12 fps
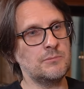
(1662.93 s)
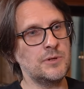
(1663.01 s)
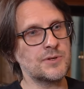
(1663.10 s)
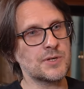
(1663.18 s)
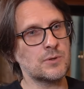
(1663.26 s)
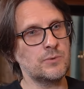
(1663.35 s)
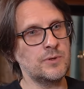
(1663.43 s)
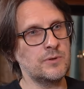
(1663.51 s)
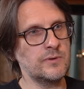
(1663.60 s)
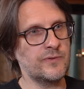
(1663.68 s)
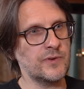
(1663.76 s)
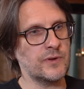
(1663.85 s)
musical
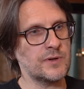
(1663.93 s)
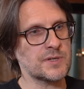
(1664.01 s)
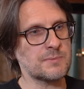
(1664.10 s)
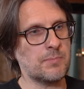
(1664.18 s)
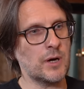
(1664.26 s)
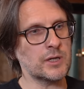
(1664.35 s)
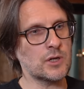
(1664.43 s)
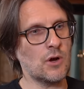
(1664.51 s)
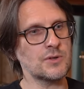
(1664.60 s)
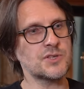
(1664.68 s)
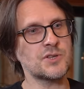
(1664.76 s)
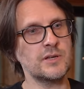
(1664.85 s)
universe by
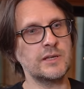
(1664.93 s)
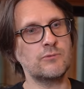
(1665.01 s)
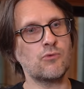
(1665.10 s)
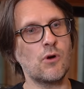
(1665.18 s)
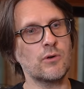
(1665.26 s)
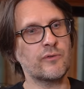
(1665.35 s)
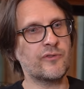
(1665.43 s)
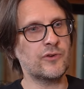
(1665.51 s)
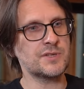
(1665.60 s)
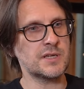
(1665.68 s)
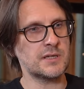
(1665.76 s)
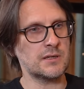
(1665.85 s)
constantly
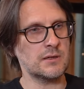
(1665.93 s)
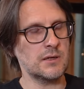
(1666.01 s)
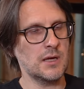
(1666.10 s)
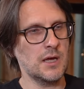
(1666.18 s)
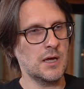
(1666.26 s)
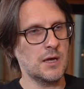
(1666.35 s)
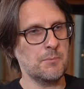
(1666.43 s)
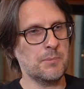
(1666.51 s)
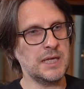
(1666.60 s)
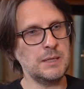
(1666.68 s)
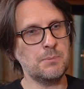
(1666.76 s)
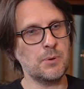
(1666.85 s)
wrong-footing
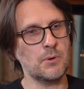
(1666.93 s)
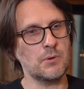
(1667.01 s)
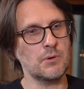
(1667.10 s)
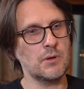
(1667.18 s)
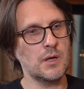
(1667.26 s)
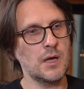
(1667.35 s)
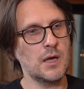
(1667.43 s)
people